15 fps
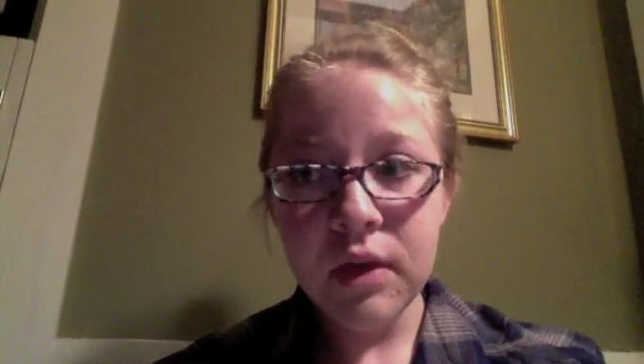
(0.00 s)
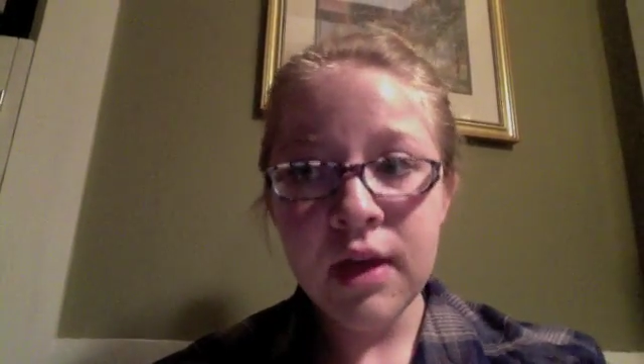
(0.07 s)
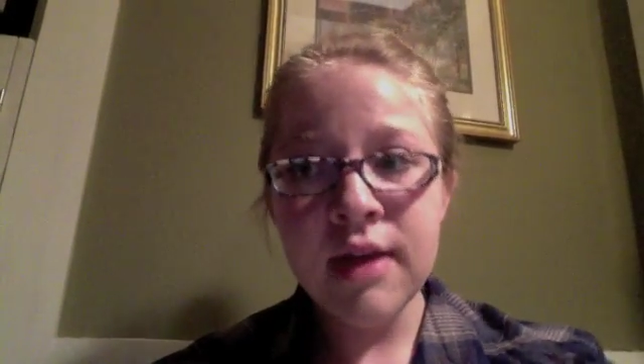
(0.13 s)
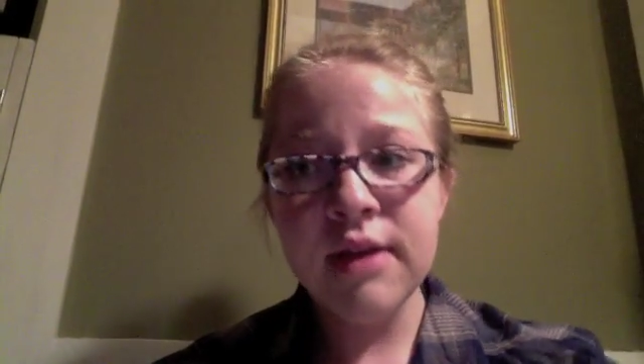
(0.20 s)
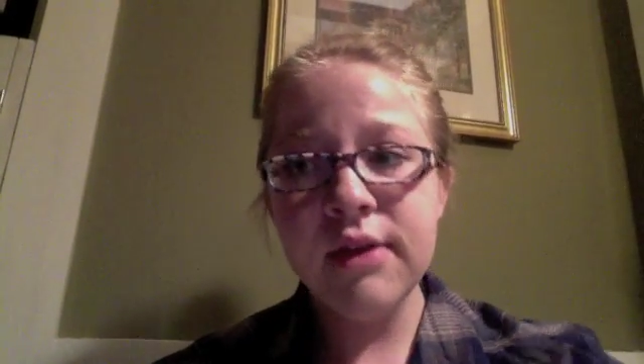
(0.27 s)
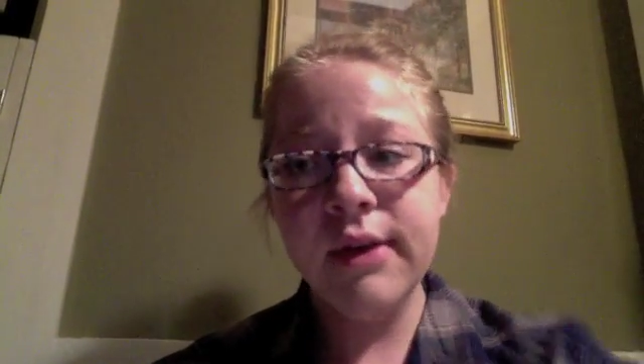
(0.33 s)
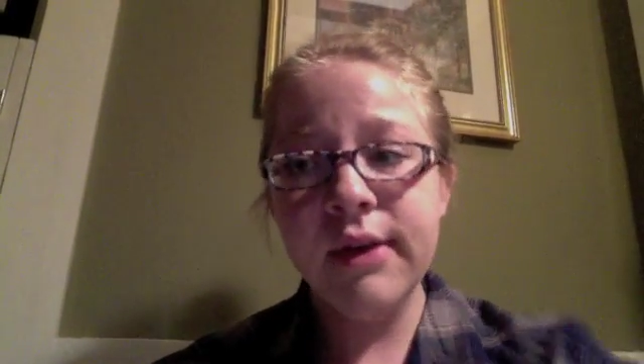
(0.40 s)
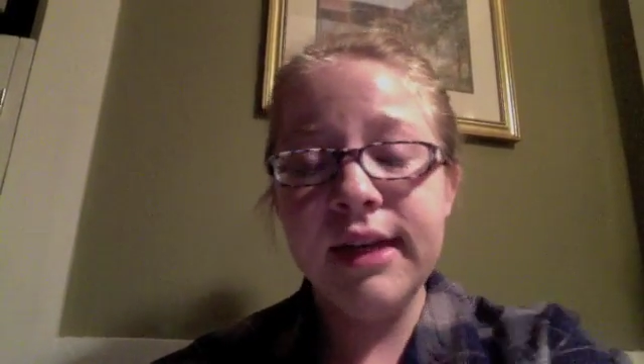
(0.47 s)
and
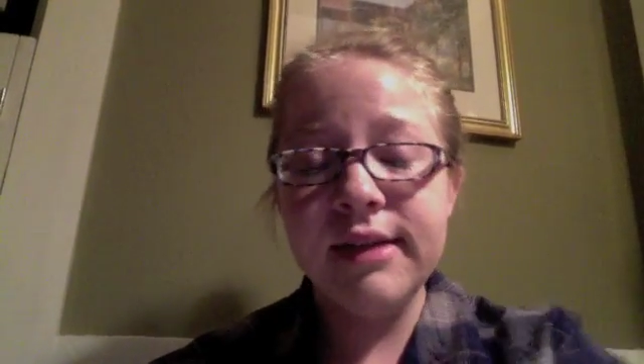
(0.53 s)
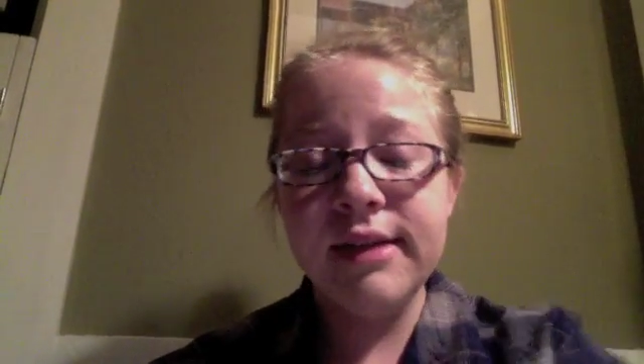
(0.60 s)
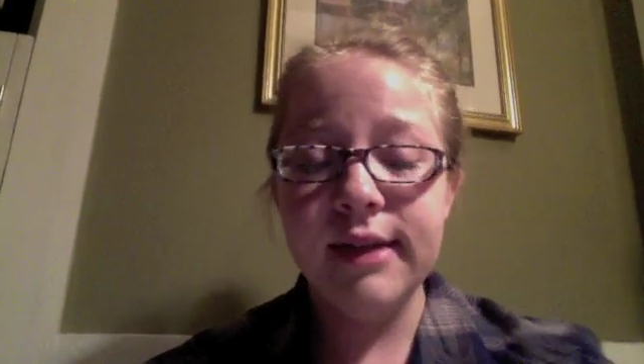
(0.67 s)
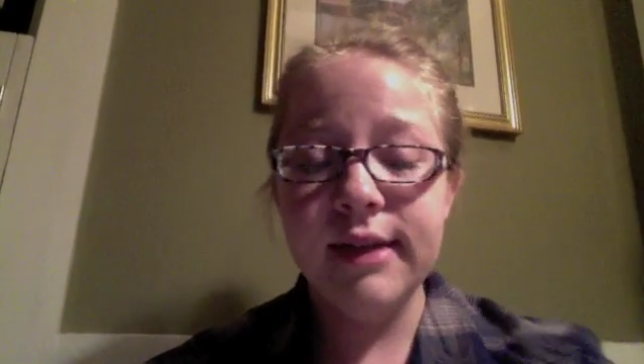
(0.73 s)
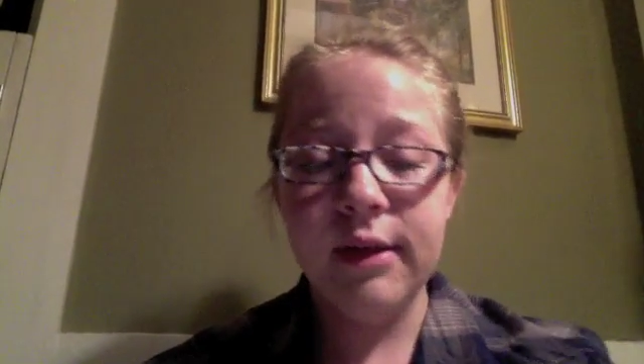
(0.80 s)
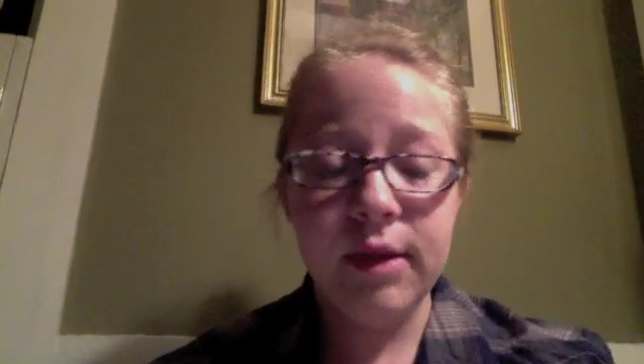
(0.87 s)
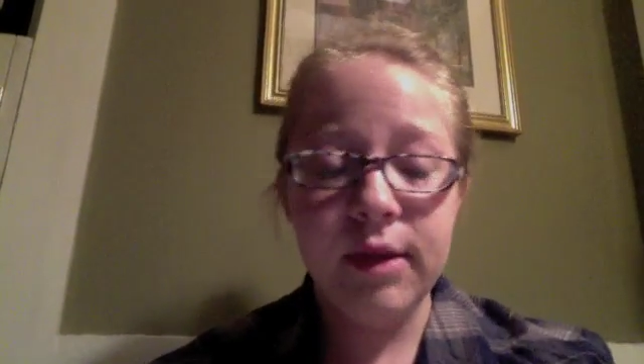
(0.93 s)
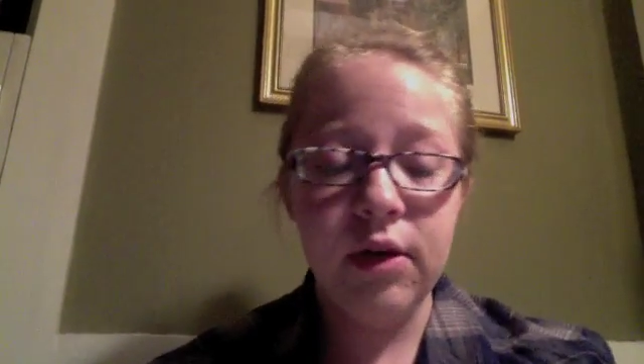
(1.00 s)
so I didn't stay
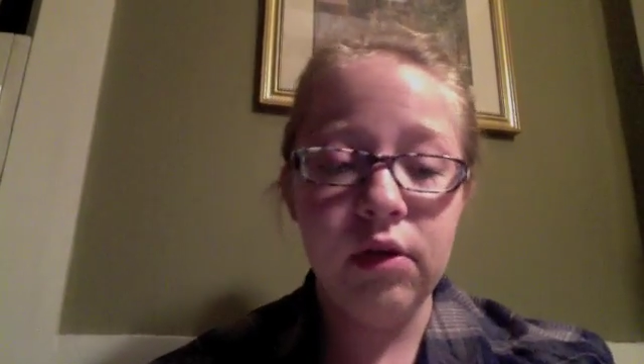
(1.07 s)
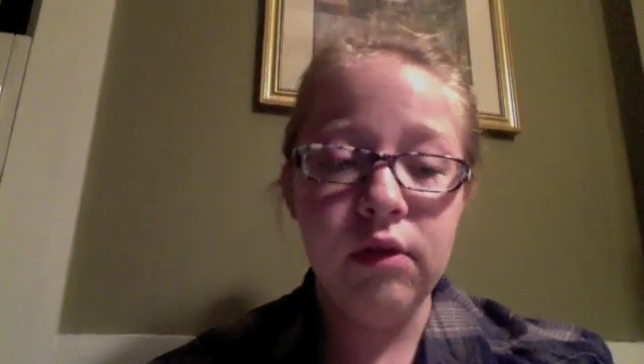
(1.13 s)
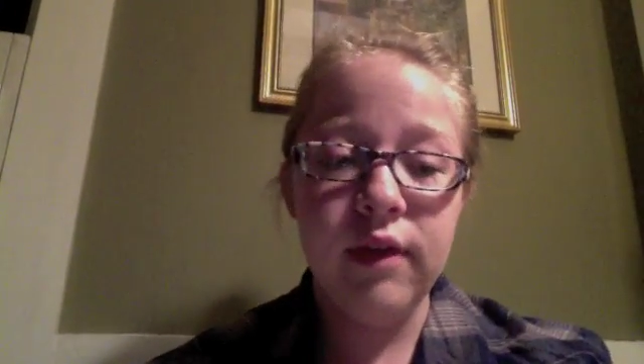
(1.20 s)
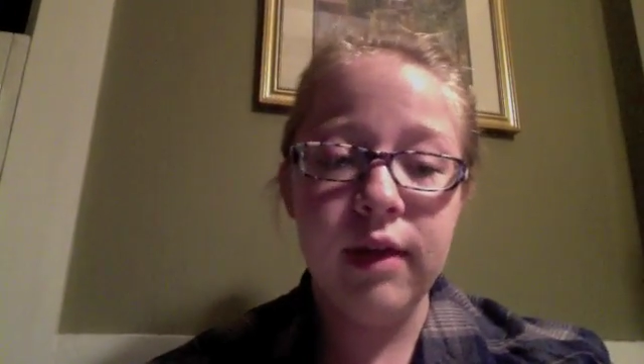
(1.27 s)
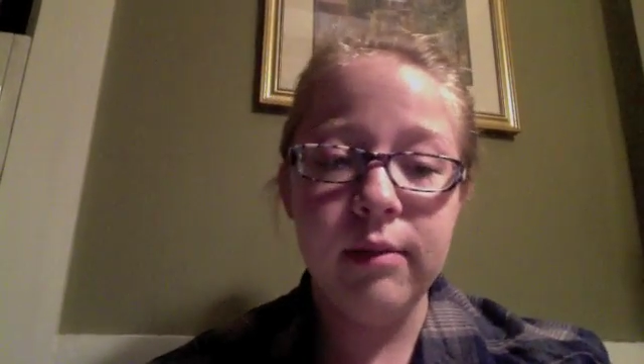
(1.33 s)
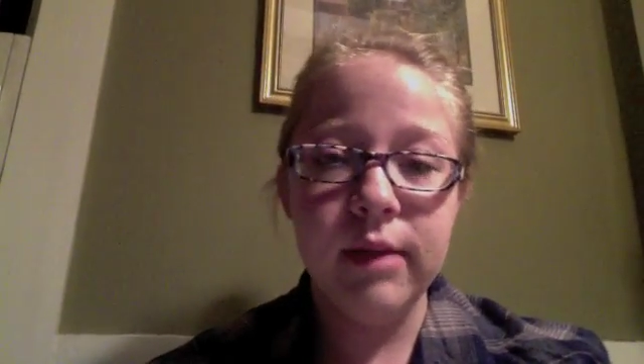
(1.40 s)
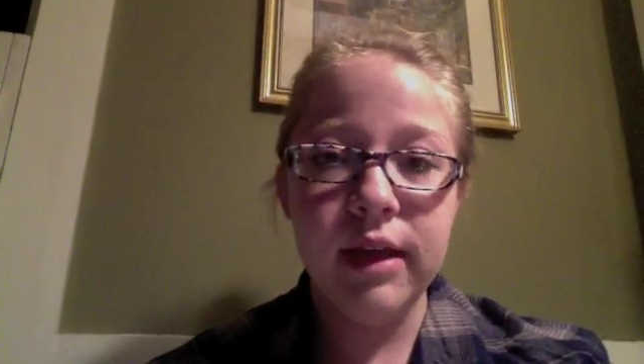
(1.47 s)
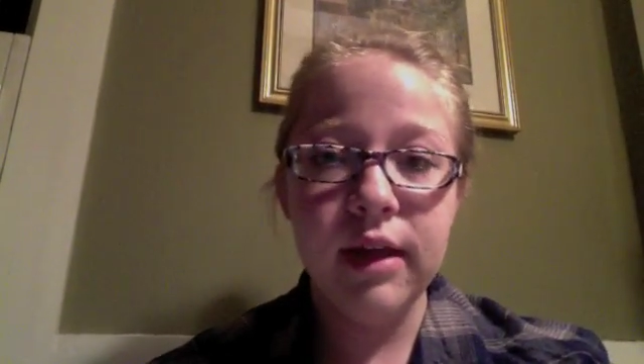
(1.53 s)
with my host
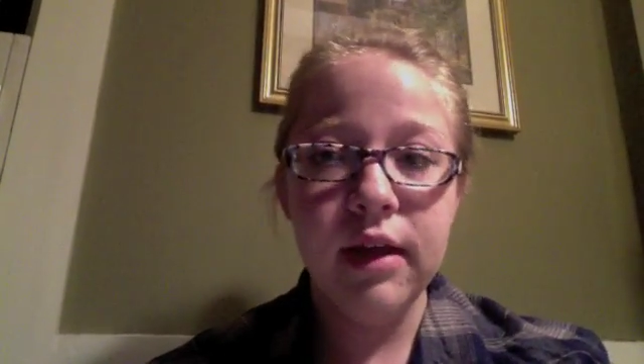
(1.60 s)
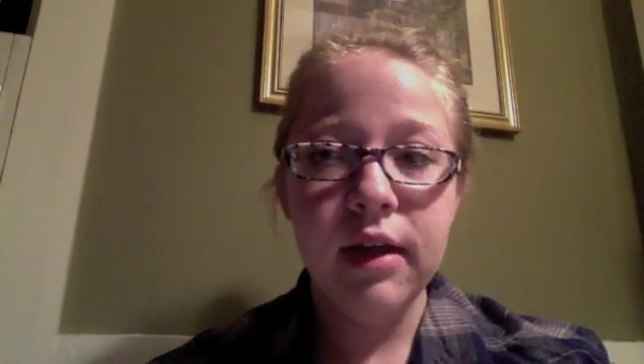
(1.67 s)
family.